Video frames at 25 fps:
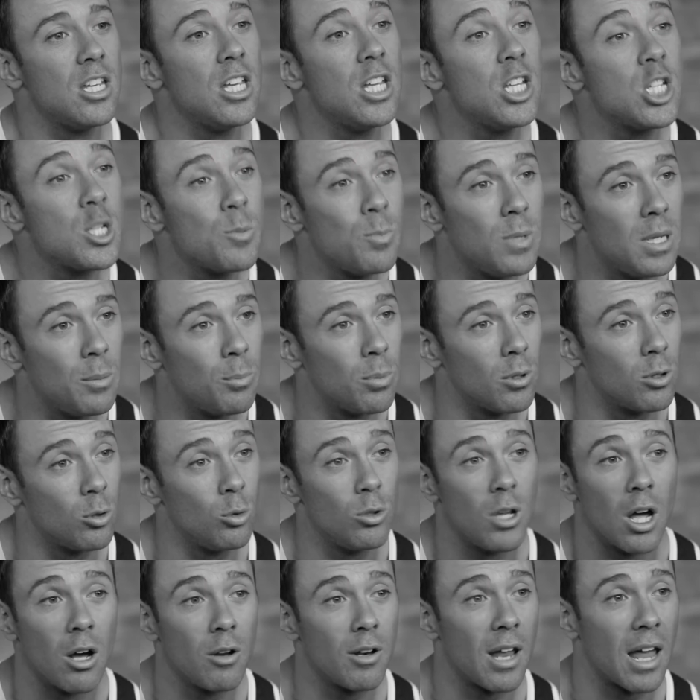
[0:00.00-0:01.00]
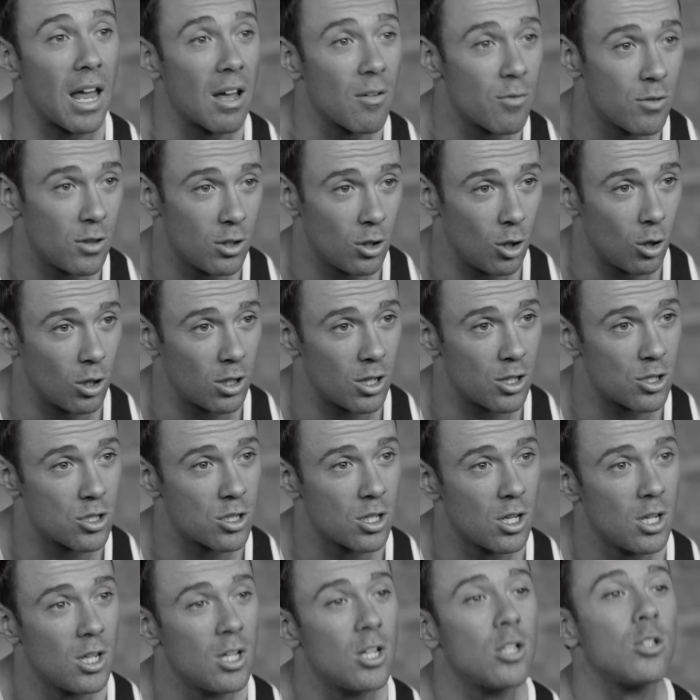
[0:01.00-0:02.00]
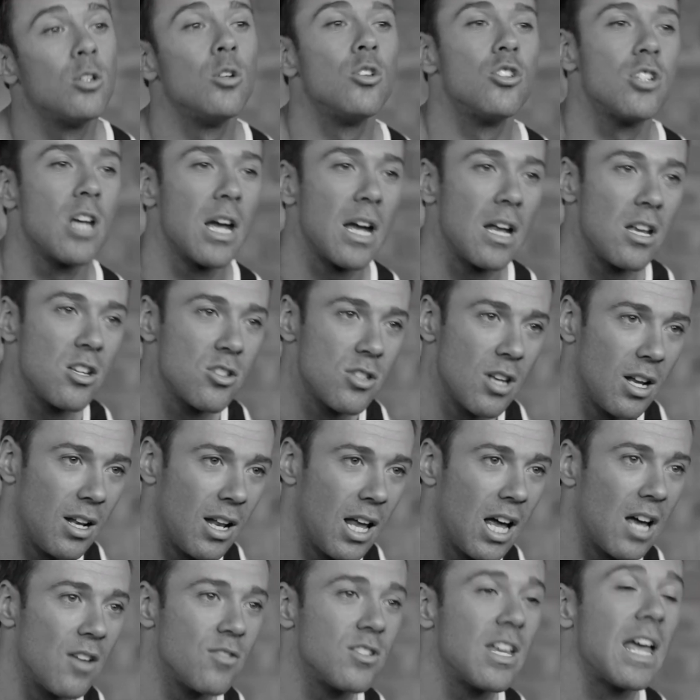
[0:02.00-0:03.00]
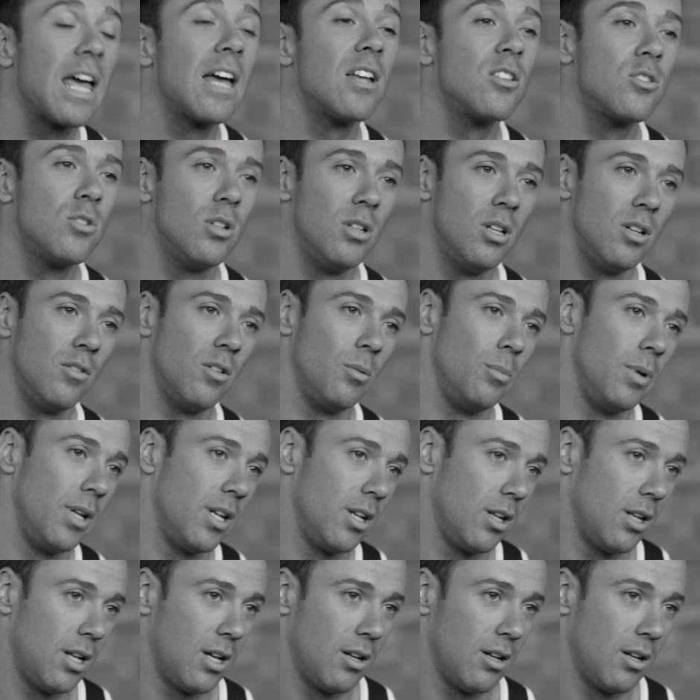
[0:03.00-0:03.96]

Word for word: teach people who don't have the knowledge to change their lives and to live a better